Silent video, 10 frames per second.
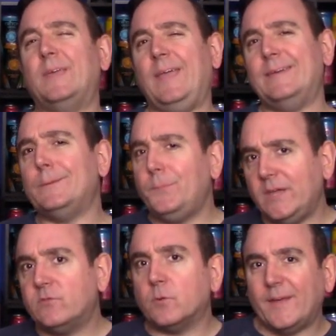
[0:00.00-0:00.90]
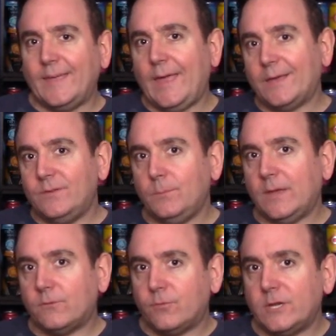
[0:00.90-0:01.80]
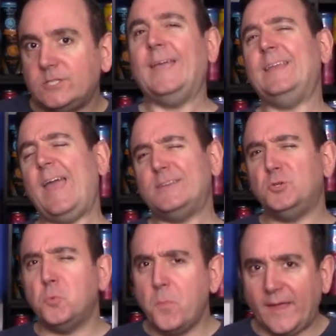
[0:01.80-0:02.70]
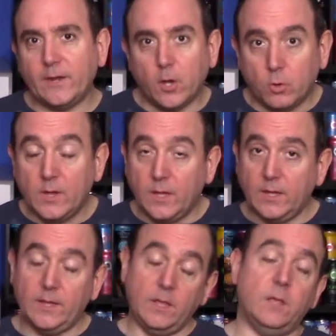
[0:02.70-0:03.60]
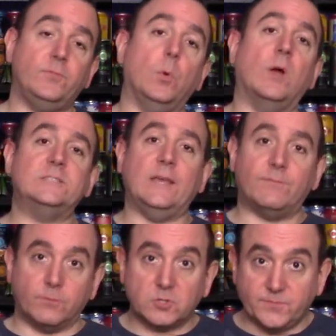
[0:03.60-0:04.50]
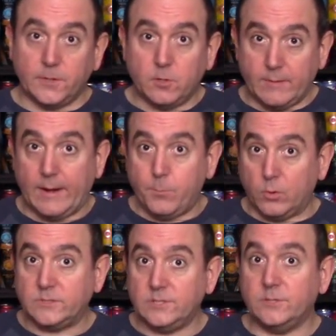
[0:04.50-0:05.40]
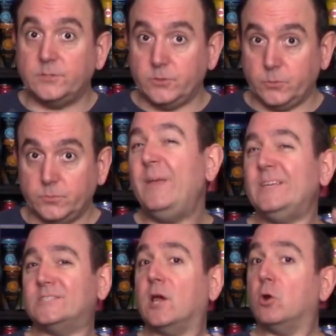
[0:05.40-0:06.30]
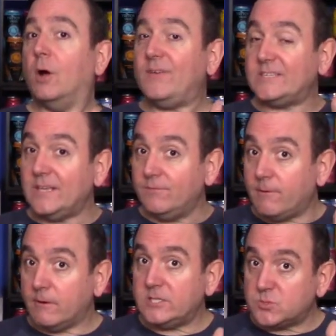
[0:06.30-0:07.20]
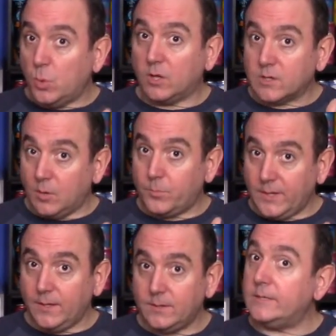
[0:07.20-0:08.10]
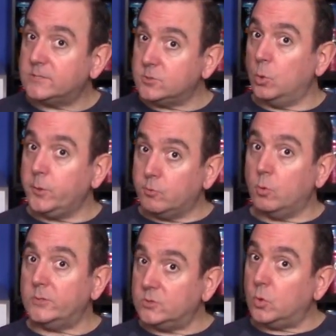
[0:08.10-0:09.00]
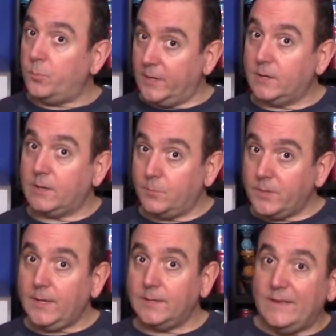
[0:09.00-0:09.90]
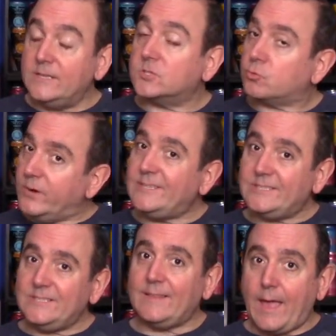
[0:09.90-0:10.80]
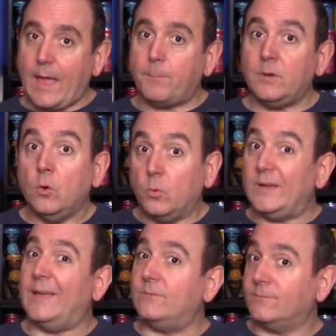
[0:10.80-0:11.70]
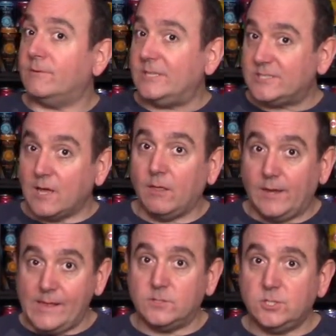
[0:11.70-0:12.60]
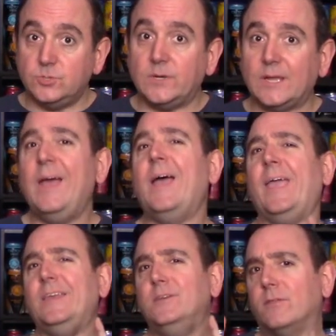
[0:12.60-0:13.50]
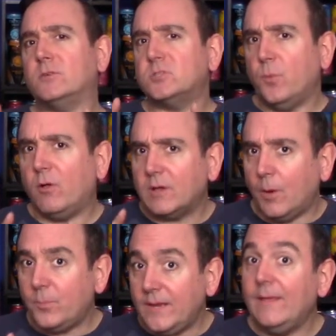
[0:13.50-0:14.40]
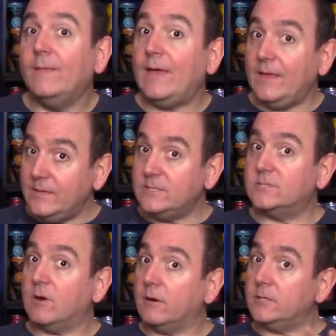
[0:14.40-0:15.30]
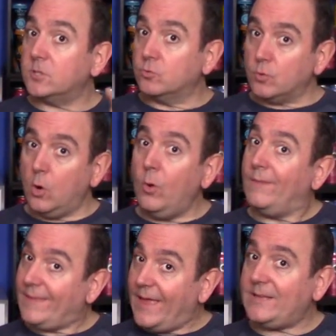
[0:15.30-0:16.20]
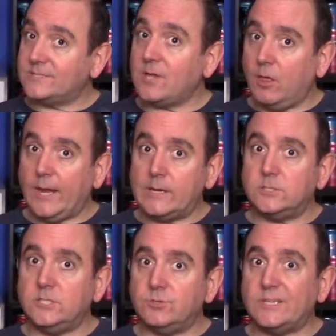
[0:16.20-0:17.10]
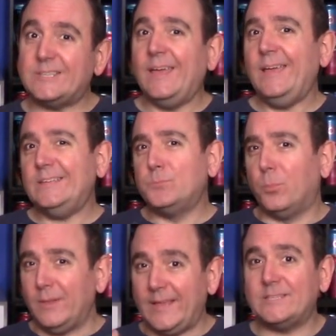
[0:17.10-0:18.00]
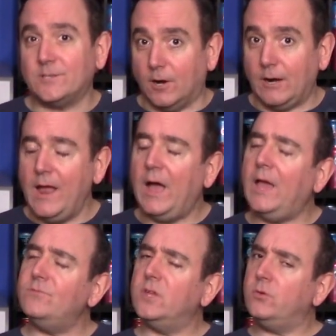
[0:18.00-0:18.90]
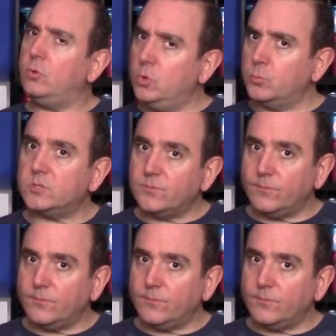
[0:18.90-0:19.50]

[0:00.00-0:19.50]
the can of Bing from my Caffeine Man fridge, and as you may know, if you watched that first video that I pointed you to, Bing started off as a very small company and slowly grew into a bigger company, and it's great to see happen when you have a very solid energy drink. Another small company that is starting to grow that has solid energy drinks is Blake Star. I've done numerous